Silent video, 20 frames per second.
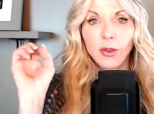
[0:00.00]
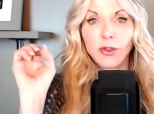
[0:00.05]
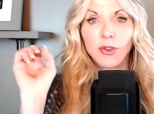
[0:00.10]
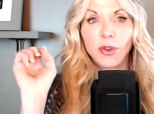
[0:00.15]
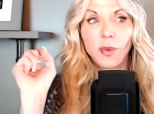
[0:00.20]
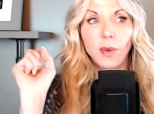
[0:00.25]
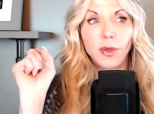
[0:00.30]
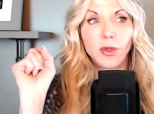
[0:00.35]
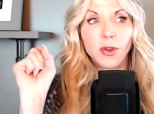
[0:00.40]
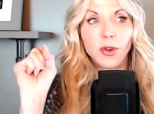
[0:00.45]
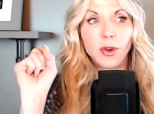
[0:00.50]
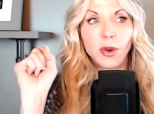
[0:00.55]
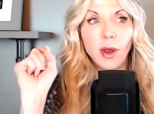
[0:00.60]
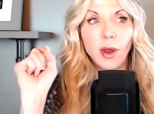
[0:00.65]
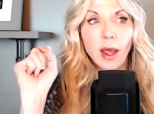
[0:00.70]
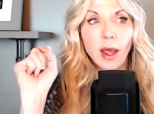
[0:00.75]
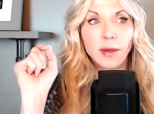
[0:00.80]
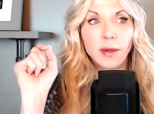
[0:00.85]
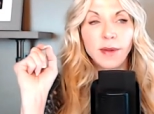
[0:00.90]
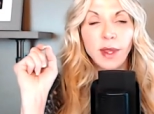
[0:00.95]
So, whether
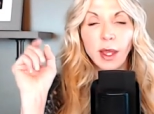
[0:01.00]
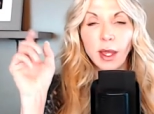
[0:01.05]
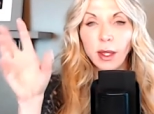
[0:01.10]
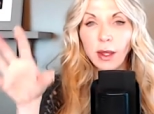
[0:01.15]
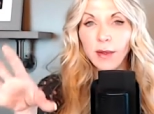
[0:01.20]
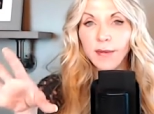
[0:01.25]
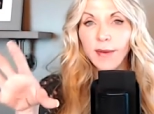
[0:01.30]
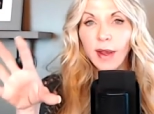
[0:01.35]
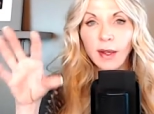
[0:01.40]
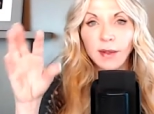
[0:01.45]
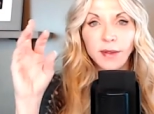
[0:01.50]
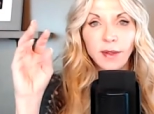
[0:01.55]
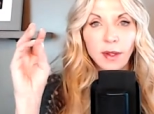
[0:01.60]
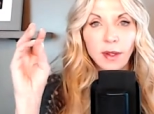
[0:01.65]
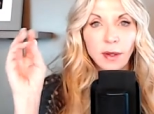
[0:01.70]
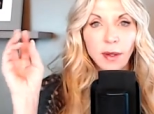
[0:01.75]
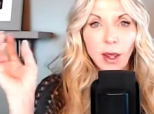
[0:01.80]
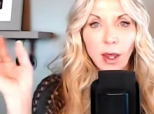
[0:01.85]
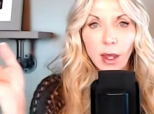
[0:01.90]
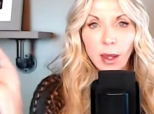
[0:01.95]
you're taking the
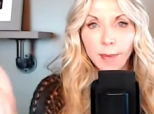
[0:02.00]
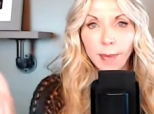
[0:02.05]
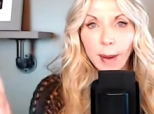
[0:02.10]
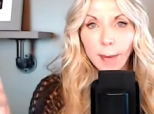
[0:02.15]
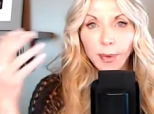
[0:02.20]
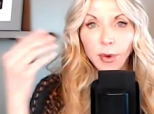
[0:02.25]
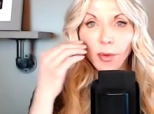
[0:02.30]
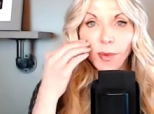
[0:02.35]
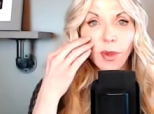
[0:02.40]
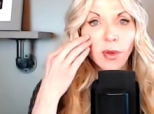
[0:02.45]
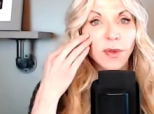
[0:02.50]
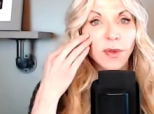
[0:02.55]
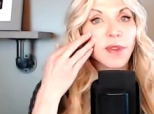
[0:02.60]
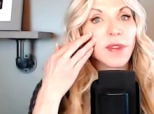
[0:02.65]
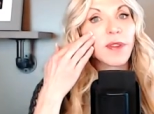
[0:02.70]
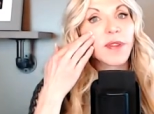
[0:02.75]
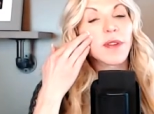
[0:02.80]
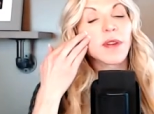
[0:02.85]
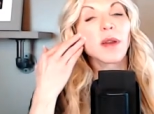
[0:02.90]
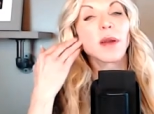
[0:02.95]
vaccine to amp up your immune
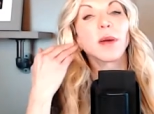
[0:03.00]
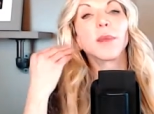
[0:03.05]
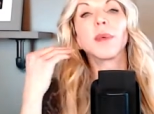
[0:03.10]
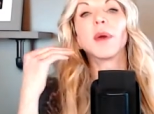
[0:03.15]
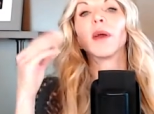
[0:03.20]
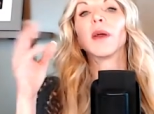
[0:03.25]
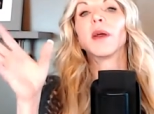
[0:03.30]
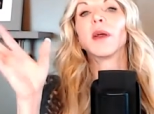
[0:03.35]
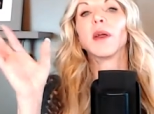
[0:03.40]
system,